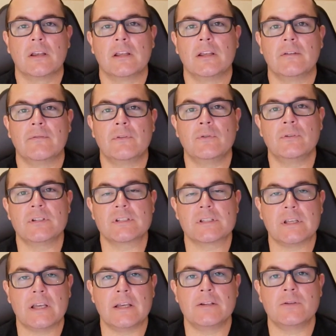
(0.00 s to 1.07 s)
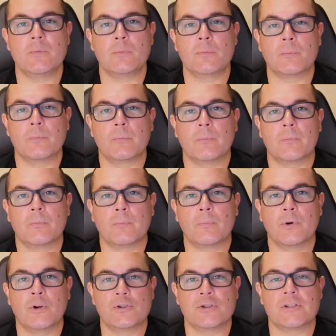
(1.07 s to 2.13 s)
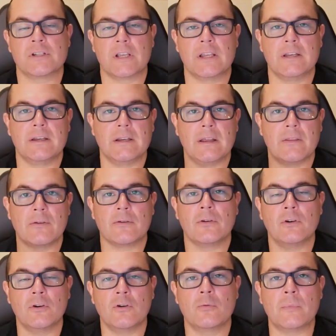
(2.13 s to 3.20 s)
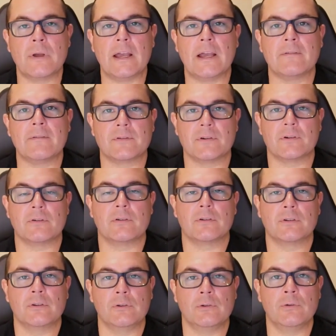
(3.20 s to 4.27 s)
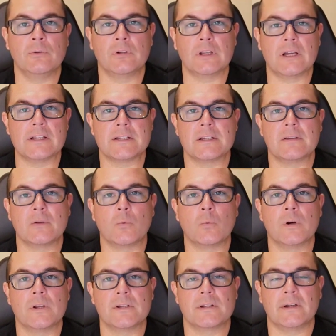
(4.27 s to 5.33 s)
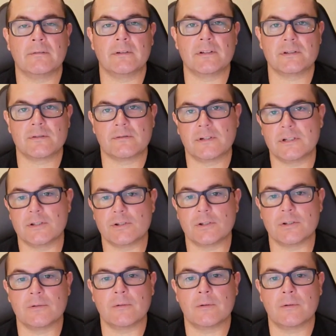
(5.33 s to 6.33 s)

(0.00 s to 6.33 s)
if you decide to purchase another home after utilizing the one-time restoration,